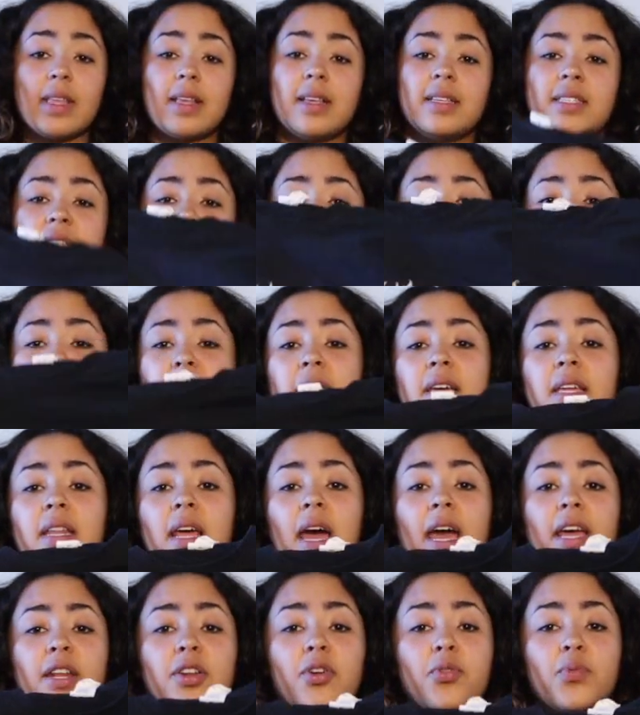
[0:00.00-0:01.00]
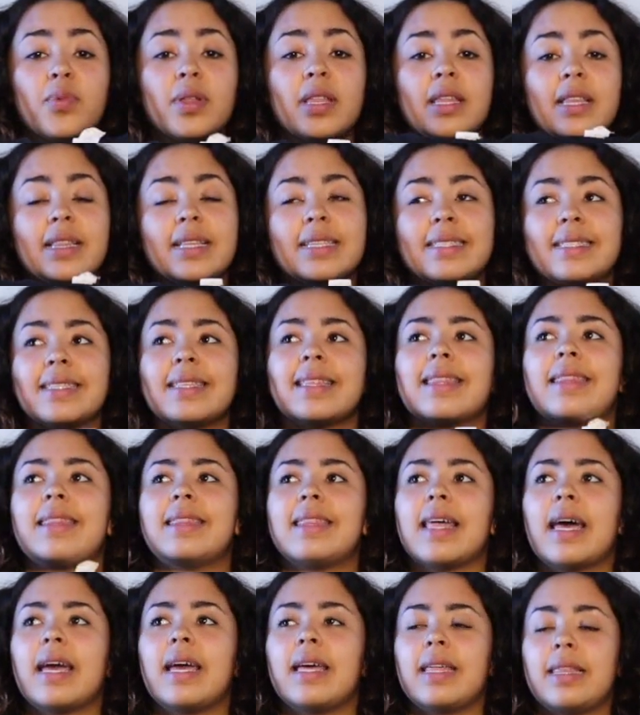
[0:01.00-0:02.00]
Suited, I don't really
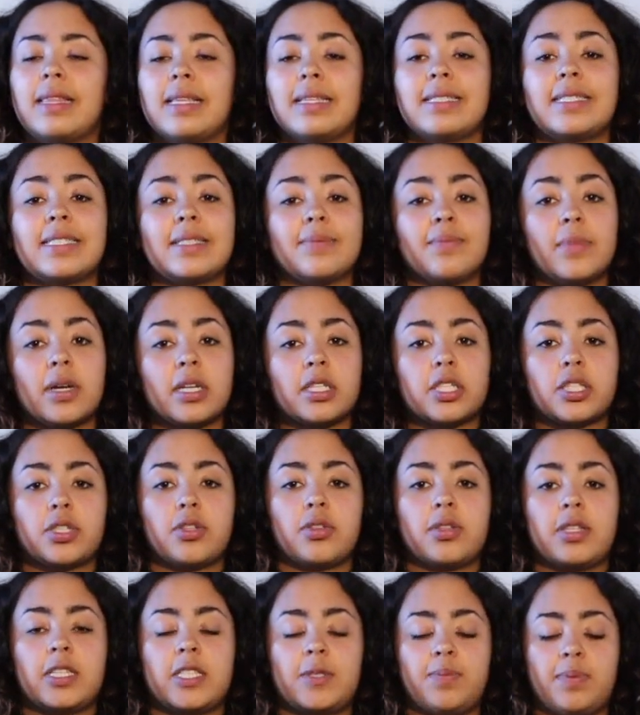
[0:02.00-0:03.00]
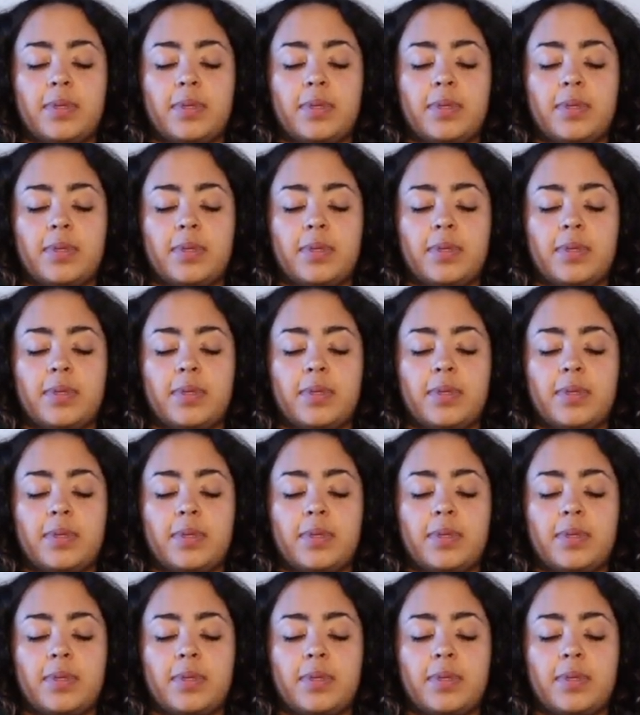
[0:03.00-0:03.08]
listen this much to this